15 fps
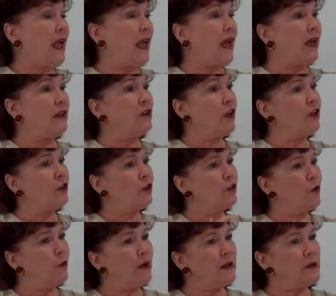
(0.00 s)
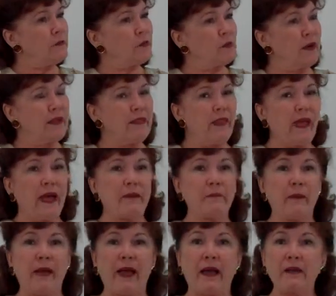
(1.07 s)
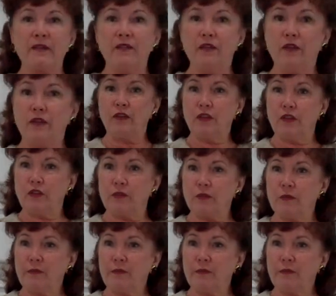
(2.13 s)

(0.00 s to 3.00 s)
and you're going to bring that back you.